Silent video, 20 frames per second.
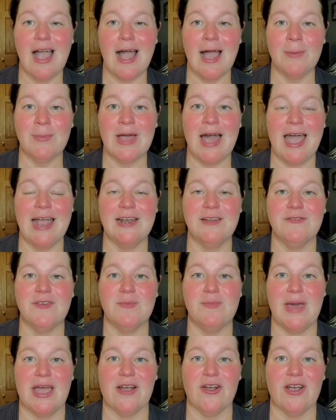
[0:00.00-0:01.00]
I'm kind of
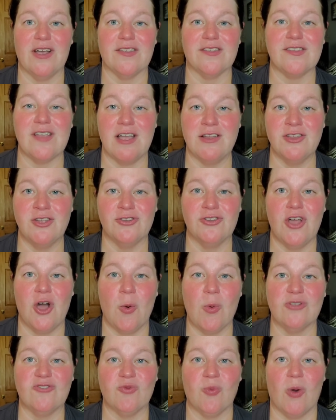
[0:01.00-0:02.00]
embarrassed, and you'll
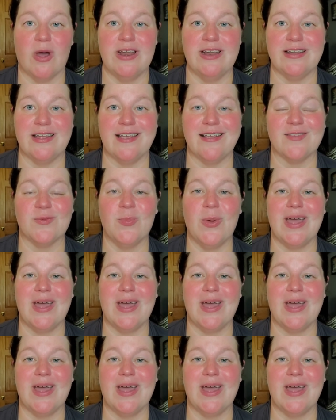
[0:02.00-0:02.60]
know which one it is.